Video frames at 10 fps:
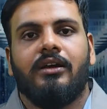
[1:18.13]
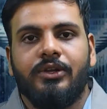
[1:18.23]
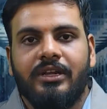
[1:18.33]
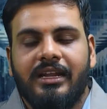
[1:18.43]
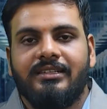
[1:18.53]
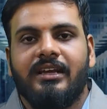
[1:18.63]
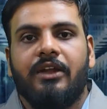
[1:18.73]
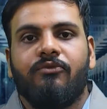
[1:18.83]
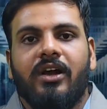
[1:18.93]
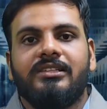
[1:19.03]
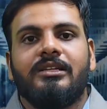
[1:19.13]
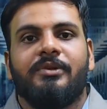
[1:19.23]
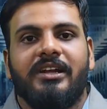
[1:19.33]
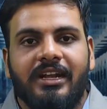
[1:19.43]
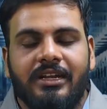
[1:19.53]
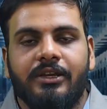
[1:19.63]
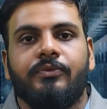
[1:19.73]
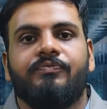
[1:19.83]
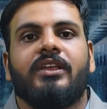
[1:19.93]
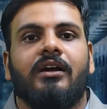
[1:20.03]
utilizing advanced
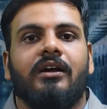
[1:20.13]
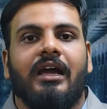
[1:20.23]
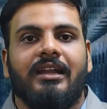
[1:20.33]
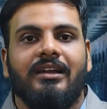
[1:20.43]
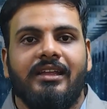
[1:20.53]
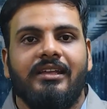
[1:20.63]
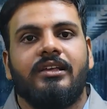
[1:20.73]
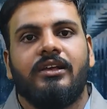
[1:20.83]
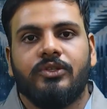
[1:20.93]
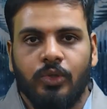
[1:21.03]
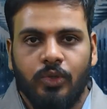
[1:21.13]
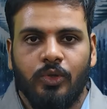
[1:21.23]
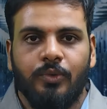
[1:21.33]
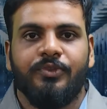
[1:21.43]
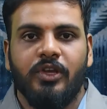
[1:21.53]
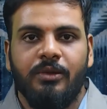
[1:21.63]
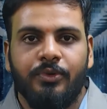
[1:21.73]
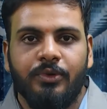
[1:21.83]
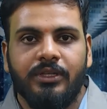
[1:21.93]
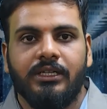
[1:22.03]
predictive analytics, so to
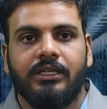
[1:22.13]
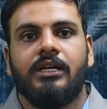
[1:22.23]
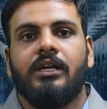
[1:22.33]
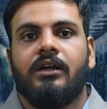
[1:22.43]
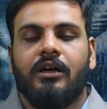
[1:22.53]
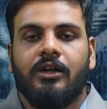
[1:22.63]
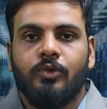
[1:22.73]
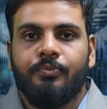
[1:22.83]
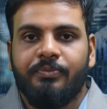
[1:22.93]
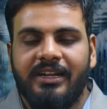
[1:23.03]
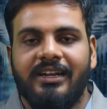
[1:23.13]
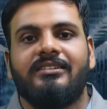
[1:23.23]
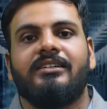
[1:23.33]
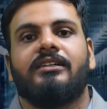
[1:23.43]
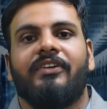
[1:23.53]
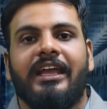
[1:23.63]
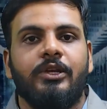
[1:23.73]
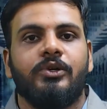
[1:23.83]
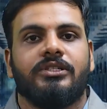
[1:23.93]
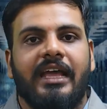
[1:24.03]
improve the to predict the
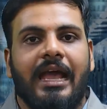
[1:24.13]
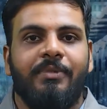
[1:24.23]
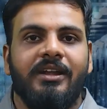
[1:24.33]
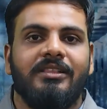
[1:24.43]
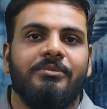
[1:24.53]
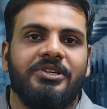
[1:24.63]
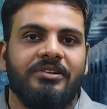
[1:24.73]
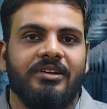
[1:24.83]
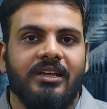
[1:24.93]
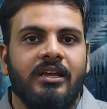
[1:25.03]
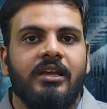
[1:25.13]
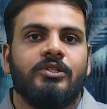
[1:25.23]
failures happened in the machinery.